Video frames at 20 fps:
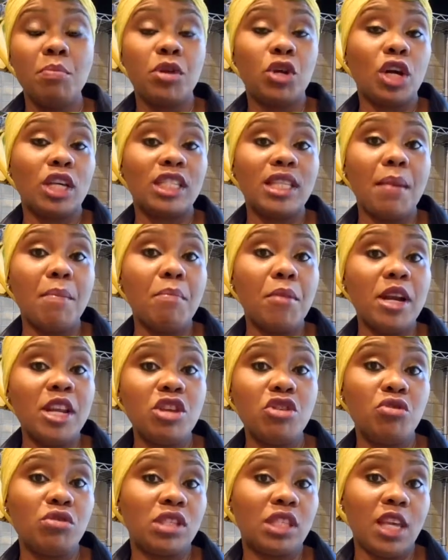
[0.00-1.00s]
because the
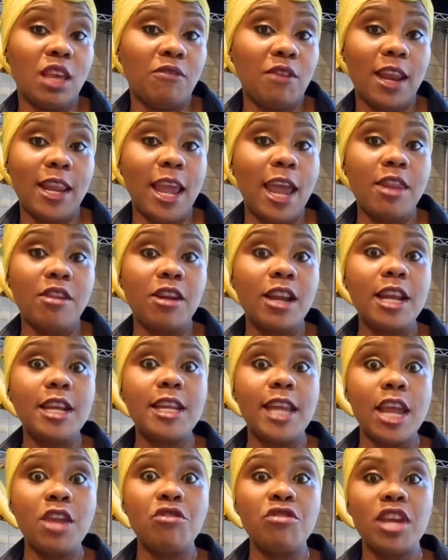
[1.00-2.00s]
money you save at the end of the
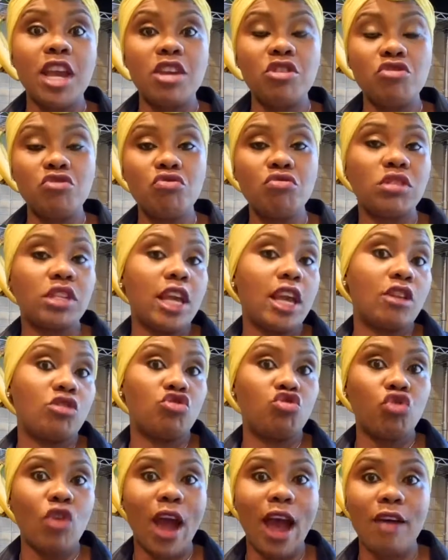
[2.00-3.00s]
day, you can use it
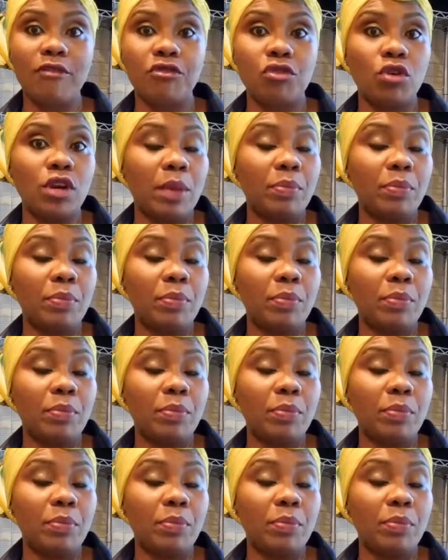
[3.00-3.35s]
and travel.